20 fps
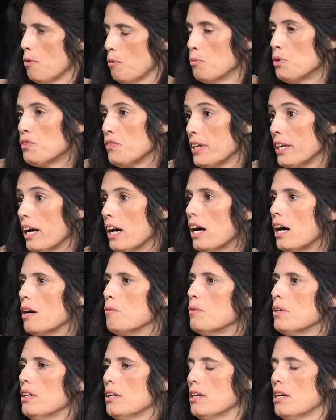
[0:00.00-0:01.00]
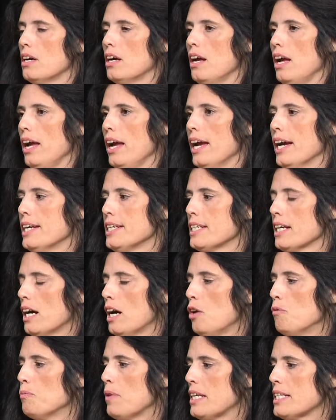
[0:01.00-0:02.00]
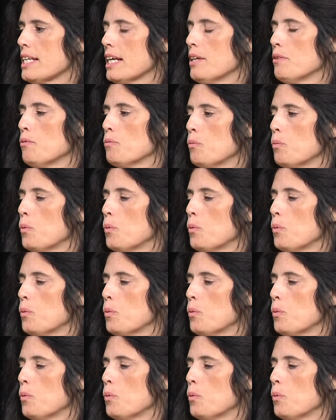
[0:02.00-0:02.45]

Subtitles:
moving up. And they said